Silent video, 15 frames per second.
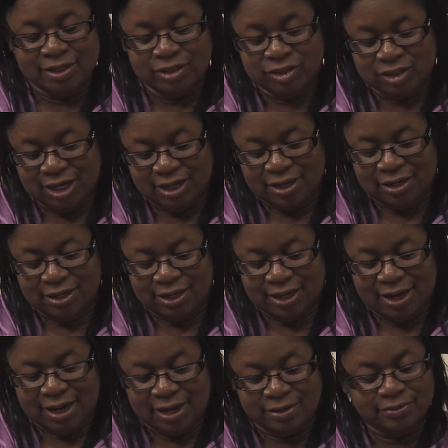checking
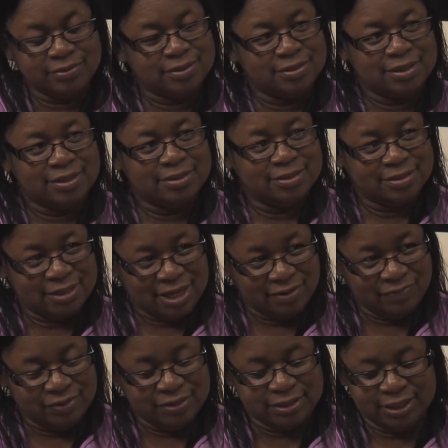accounts,
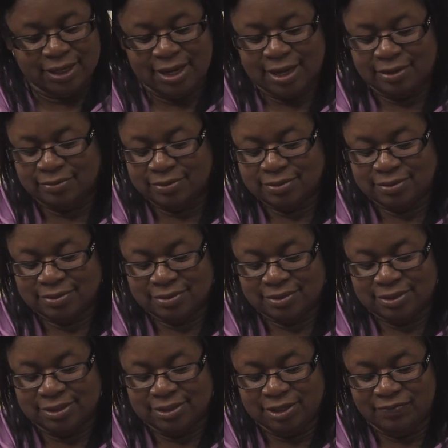savings accounts,
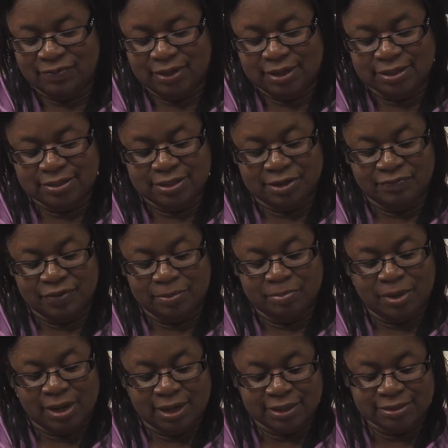certificates of
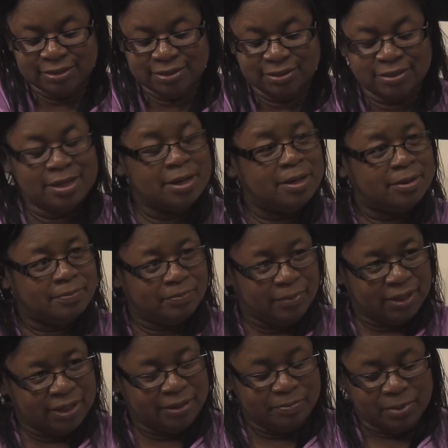deposit,
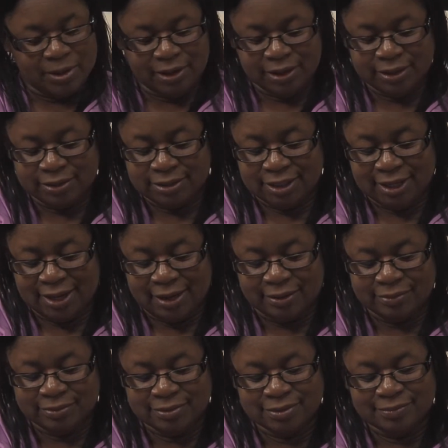money markets
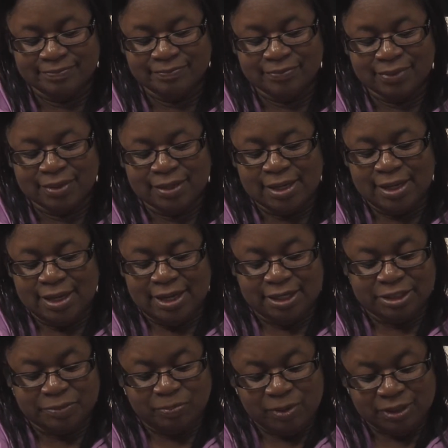accounts,
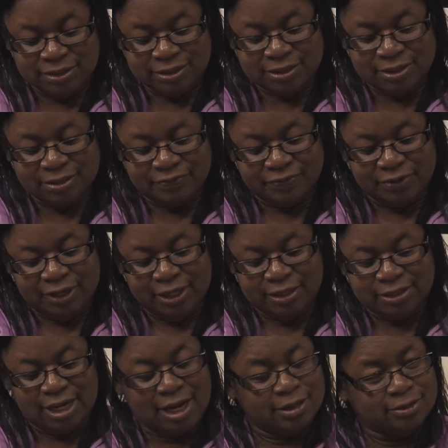expenses for
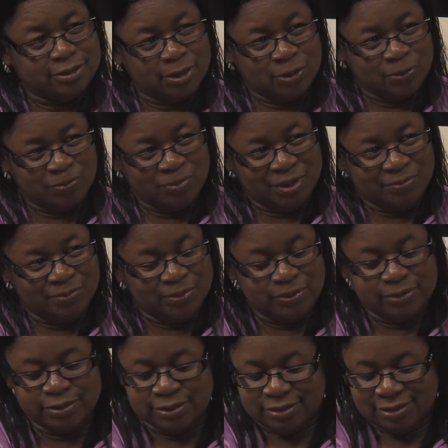each household
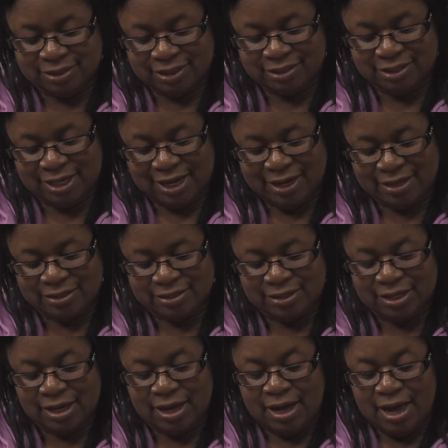members such as
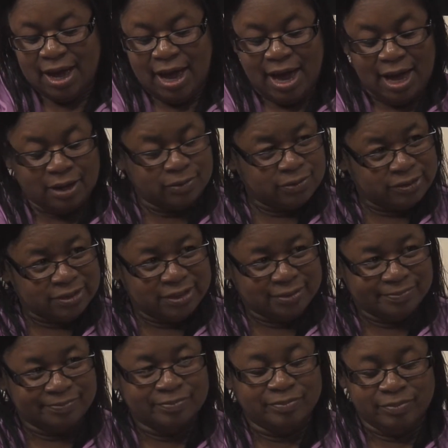
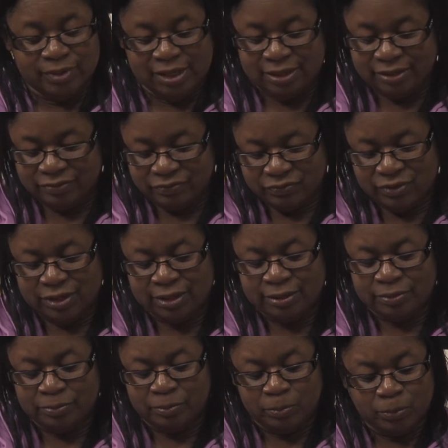housing, meaning rent,
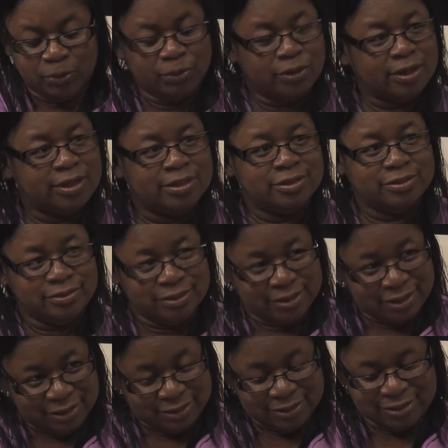mortgage,
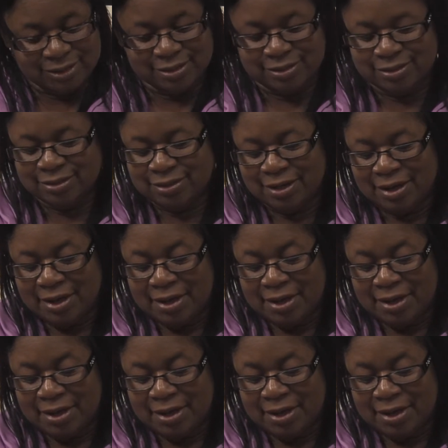utilities,